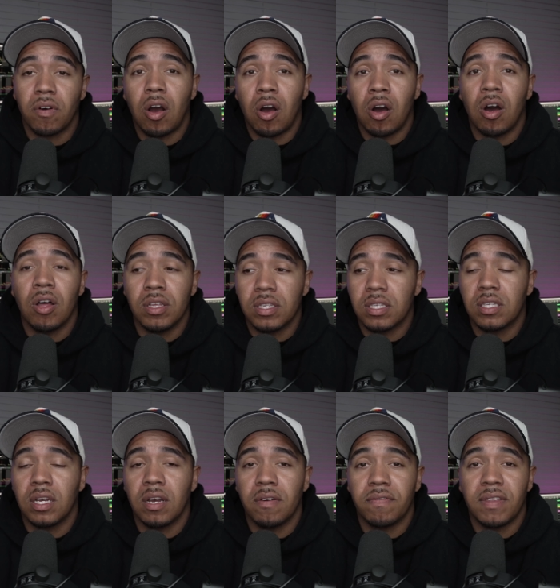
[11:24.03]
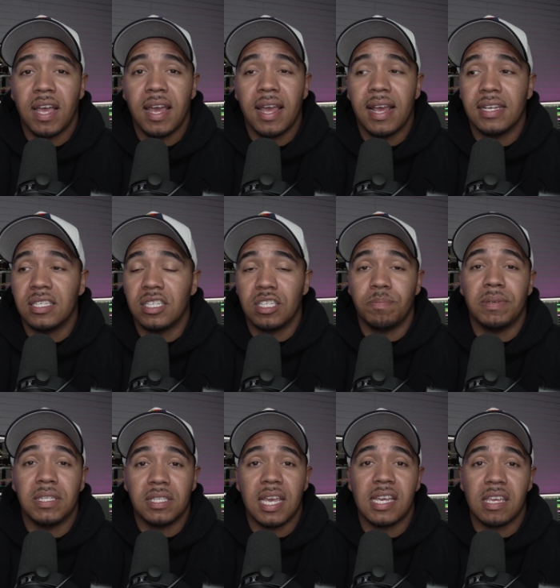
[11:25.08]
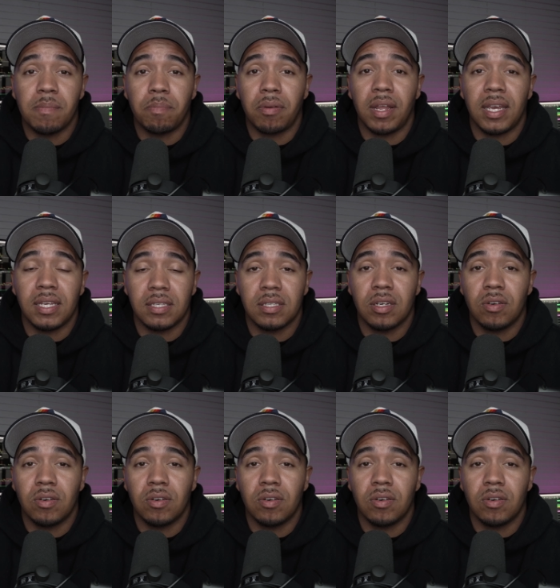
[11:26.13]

all the stuff that has just been taking place.